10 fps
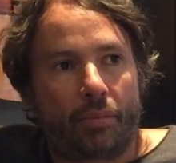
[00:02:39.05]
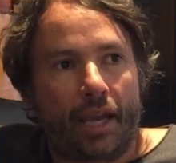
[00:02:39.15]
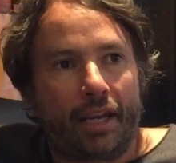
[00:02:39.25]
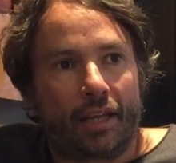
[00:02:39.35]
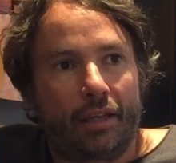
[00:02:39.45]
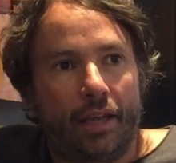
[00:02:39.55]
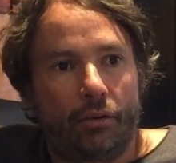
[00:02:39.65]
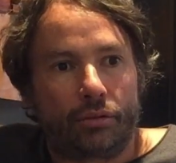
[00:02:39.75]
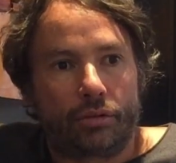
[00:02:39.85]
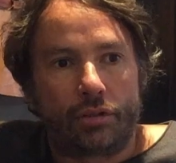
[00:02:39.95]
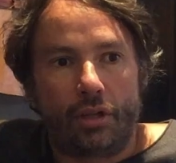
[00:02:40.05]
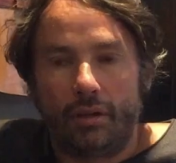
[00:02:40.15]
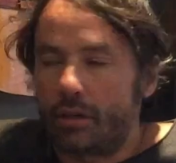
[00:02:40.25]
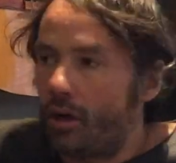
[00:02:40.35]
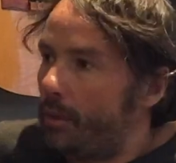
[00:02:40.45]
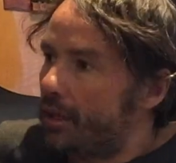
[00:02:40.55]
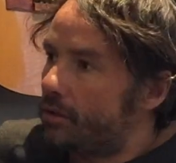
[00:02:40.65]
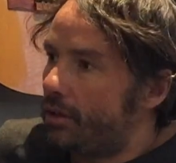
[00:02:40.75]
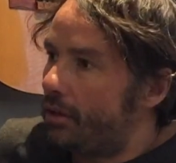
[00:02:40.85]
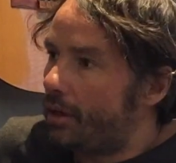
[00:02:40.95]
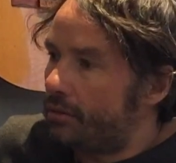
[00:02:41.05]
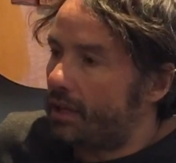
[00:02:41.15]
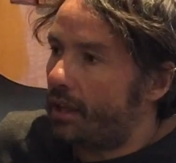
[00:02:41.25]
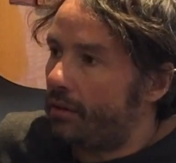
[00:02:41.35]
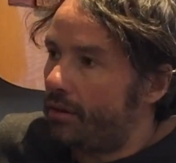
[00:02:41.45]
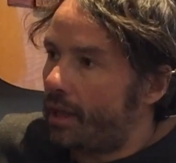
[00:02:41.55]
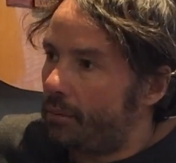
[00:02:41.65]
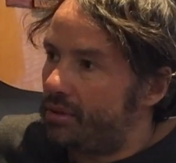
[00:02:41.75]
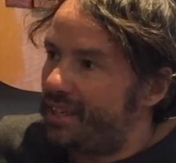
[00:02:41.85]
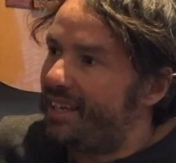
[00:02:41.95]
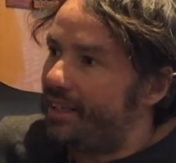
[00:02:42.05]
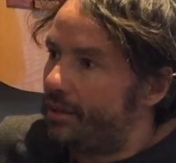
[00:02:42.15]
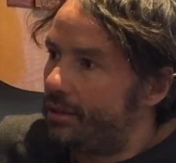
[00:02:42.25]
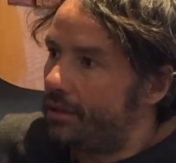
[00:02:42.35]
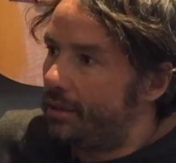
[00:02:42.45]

getting a little studio, cobbling a studio together, and that was it.